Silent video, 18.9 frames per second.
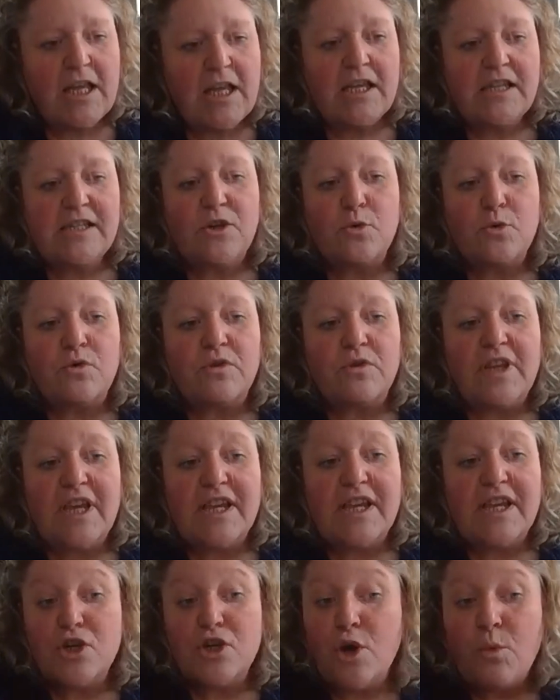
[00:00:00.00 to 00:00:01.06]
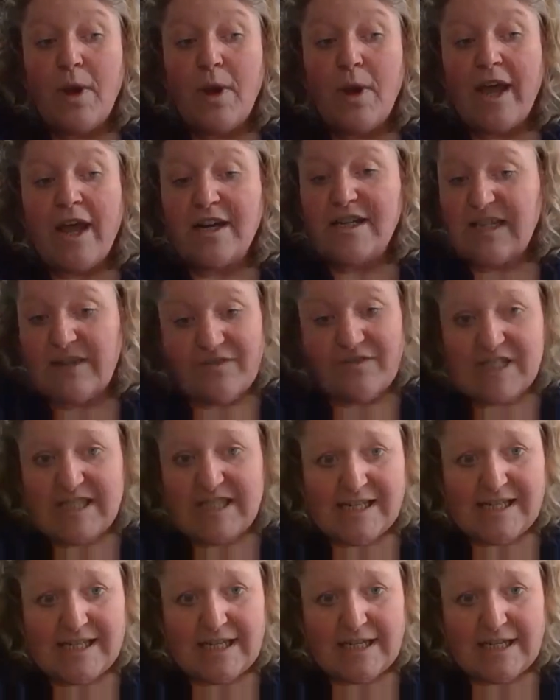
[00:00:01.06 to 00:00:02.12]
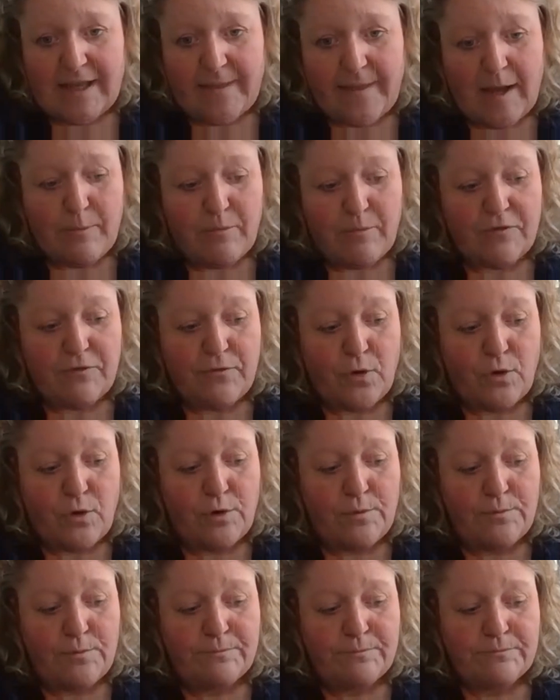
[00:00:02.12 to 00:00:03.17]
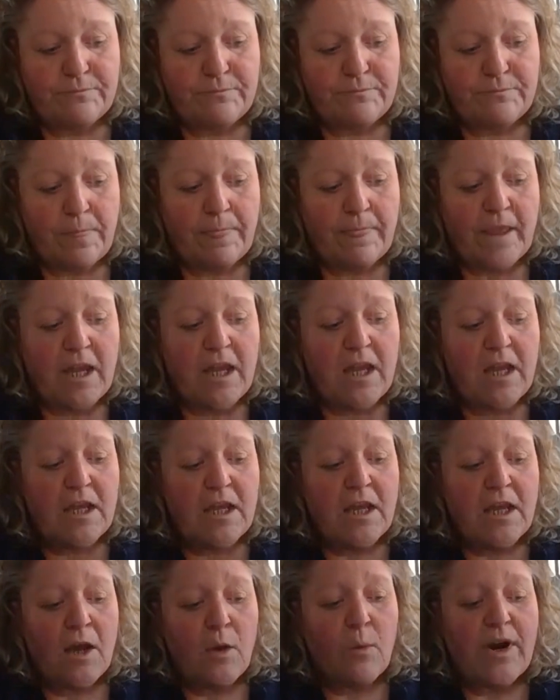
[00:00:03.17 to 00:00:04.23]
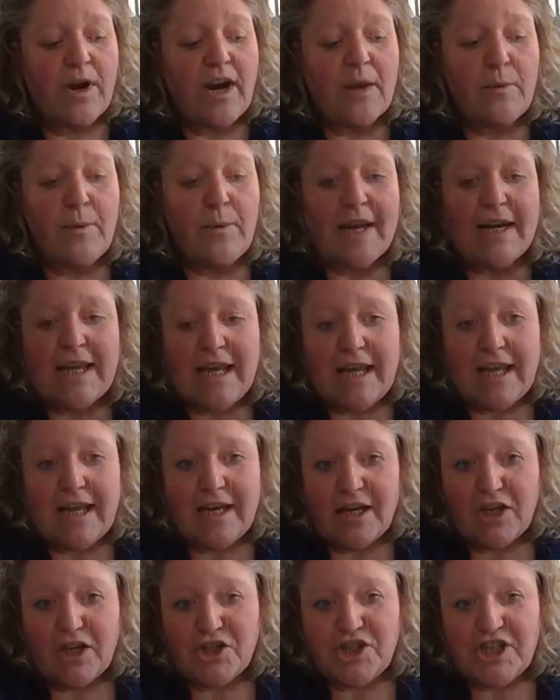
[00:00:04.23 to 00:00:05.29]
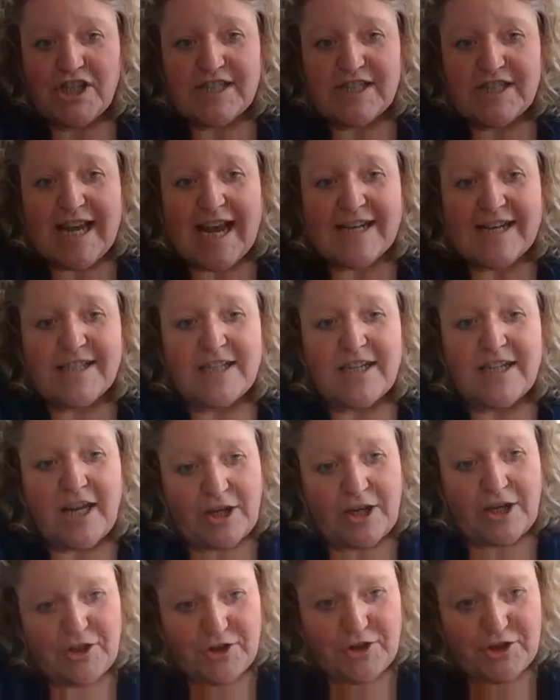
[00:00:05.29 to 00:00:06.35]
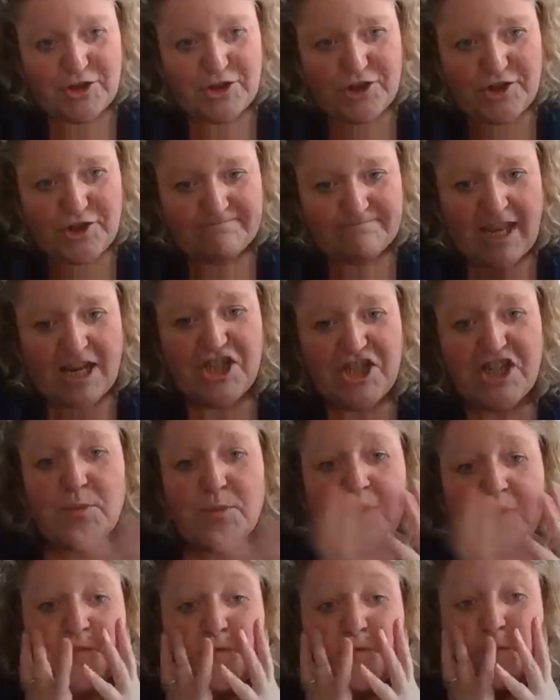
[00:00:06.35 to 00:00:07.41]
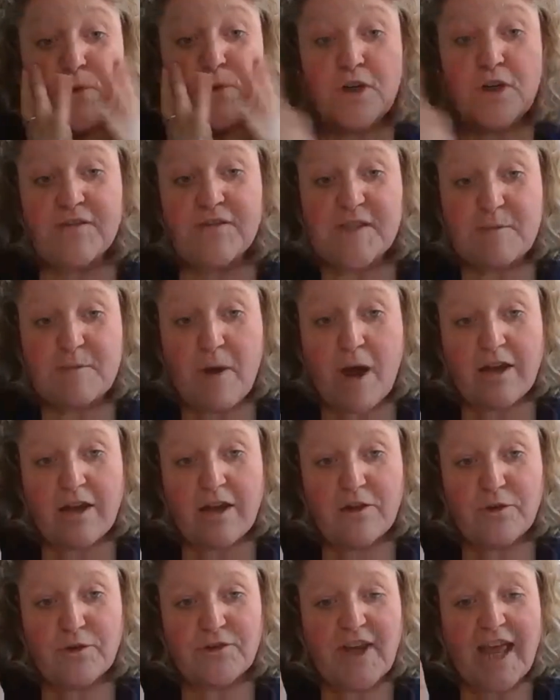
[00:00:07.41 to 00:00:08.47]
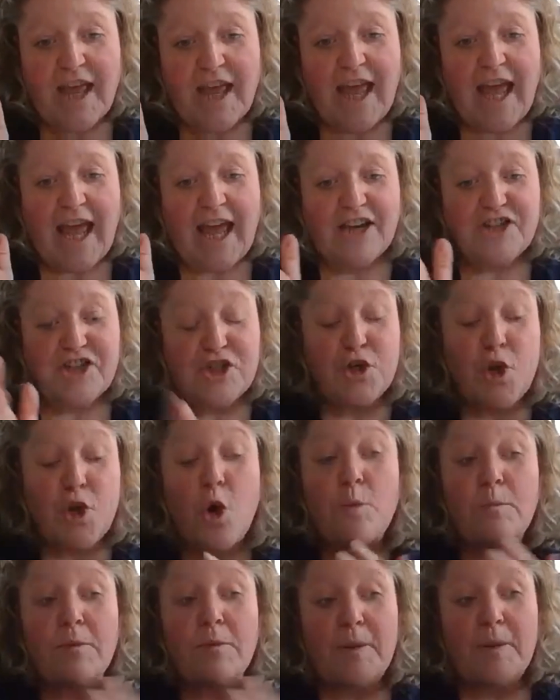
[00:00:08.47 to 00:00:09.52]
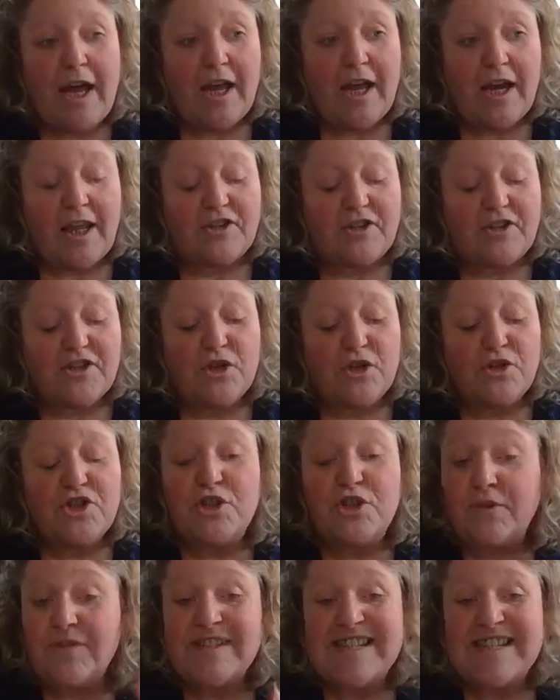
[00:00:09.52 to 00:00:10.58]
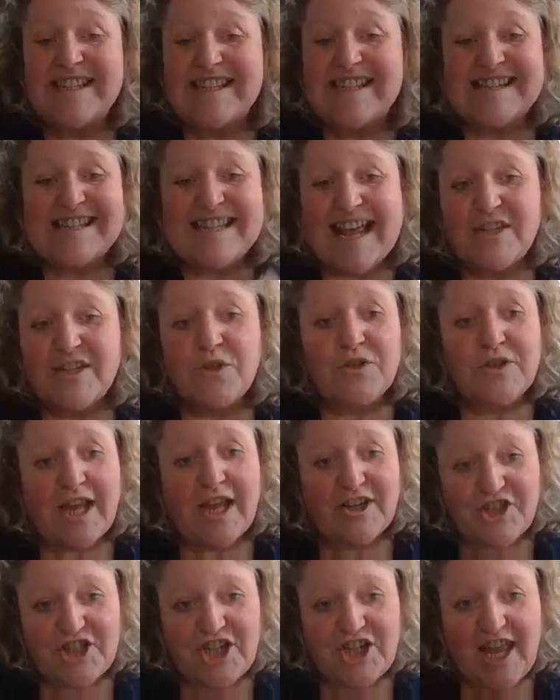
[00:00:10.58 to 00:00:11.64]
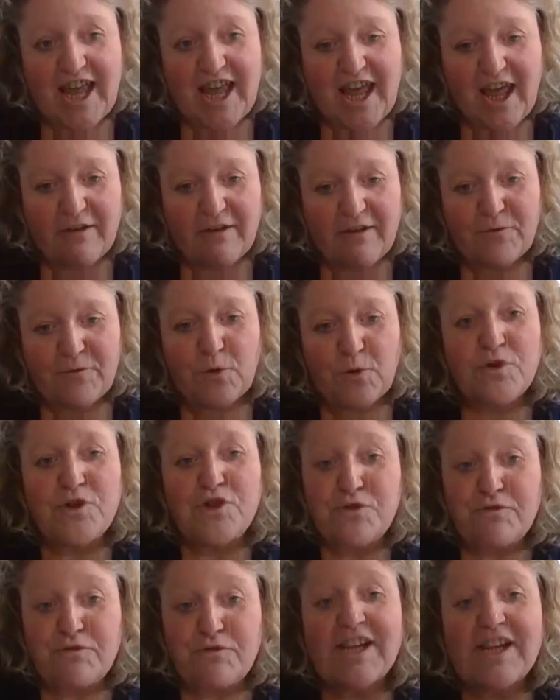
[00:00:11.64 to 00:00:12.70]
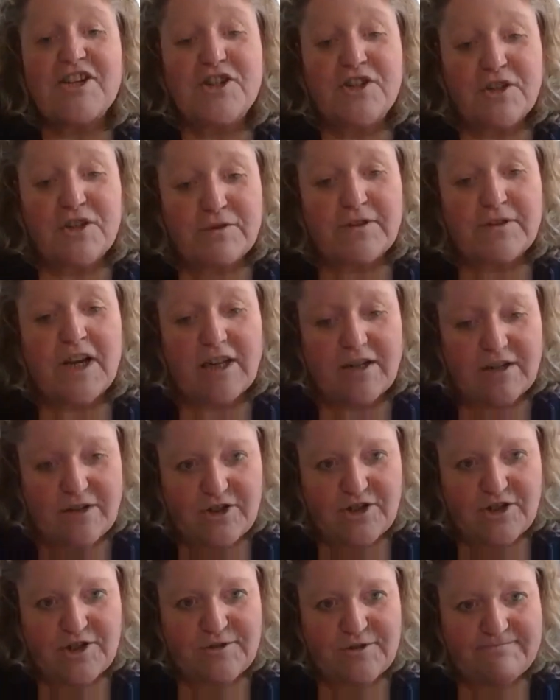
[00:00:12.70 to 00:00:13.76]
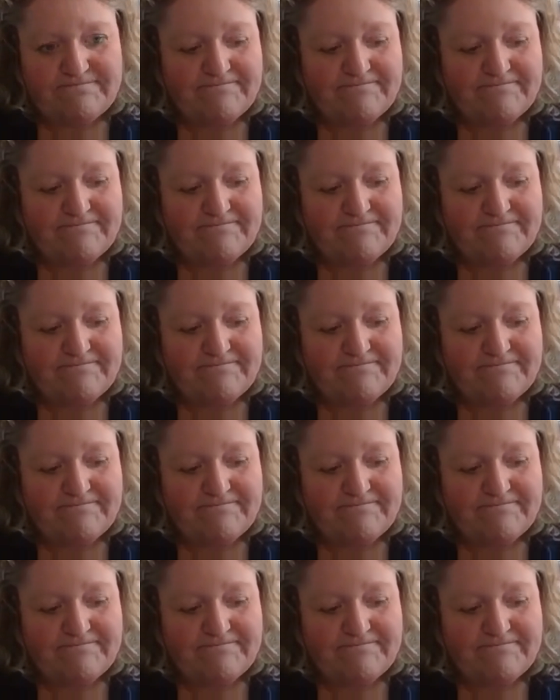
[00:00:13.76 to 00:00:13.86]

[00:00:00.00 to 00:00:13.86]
So there's no way I'd ever seen her sit like that before. When I went in, she had had her lunch, and she was full of smiles, and she told me about her lunch. So she'd obviously sat on that chair for the duration of lunch.